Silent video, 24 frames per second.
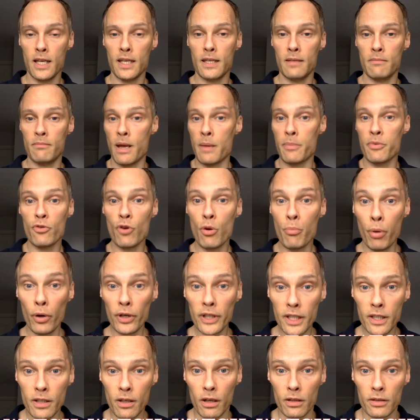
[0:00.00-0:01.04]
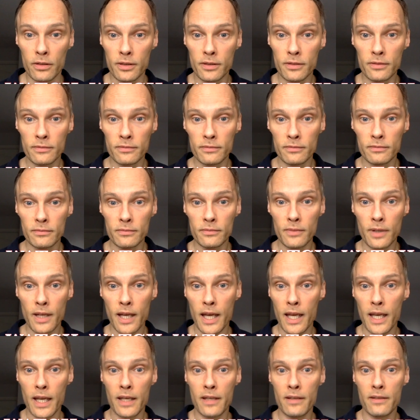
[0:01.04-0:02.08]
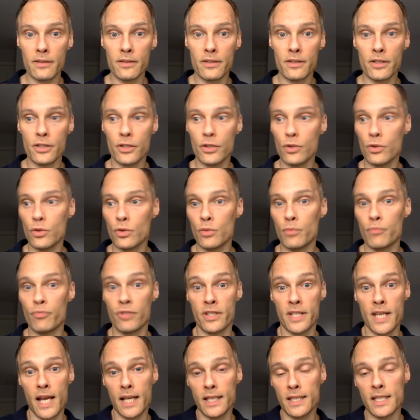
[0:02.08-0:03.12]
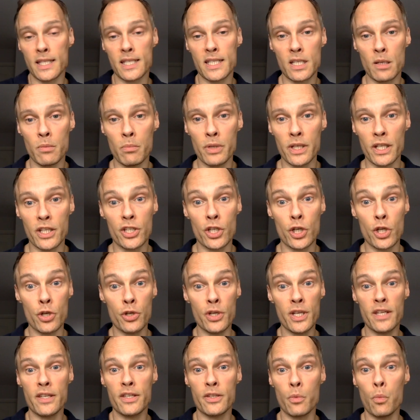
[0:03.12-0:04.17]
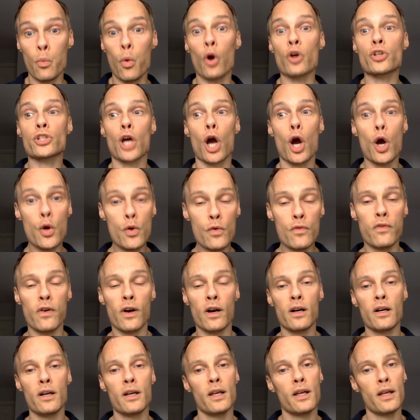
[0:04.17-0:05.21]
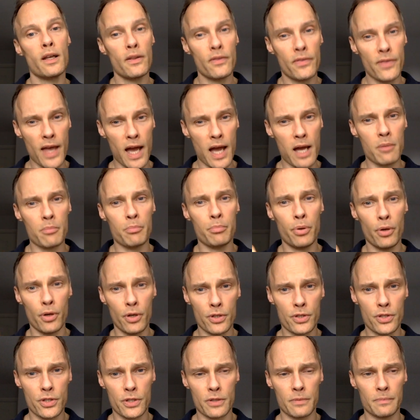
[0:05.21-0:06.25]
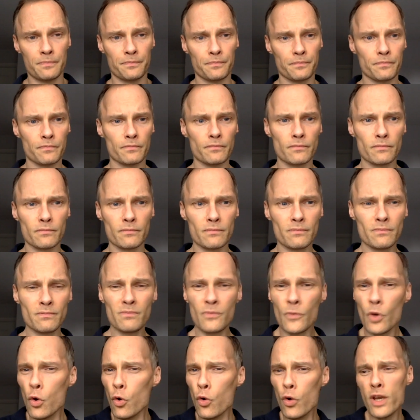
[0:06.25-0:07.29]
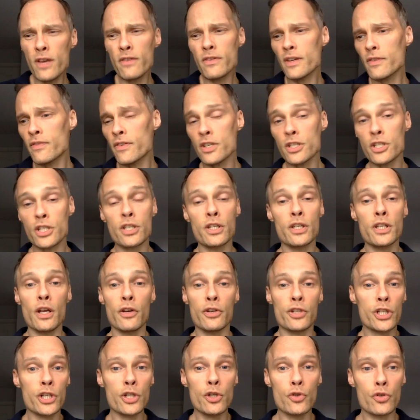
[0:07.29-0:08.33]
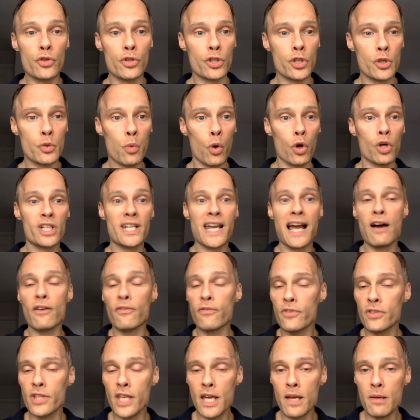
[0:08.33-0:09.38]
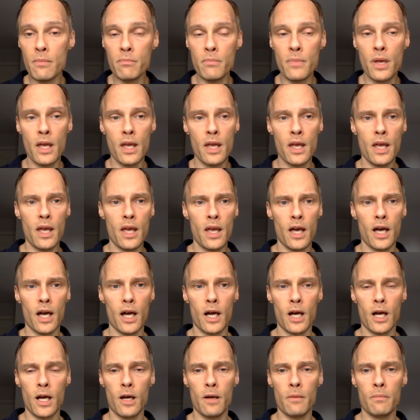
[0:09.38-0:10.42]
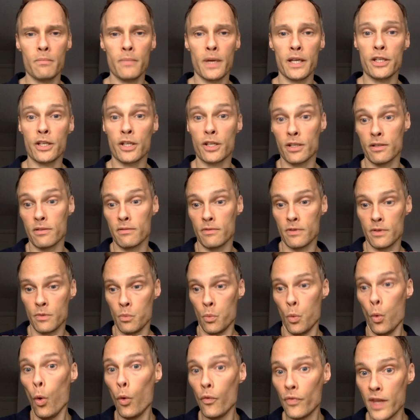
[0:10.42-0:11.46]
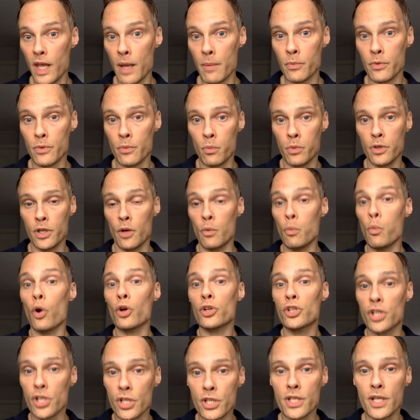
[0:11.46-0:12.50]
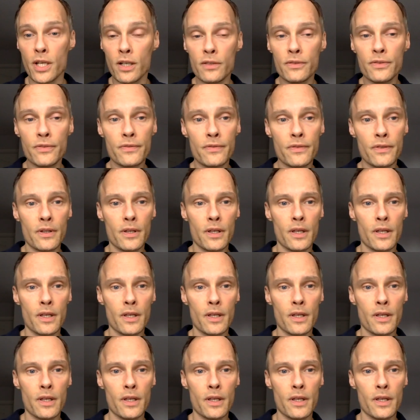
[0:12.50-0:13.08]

maybe you're a bodyguard and you're protecting somebody, so you need to watch over that person. Or even if it's children, you watch out for them, and you can warn them. Watch yourself,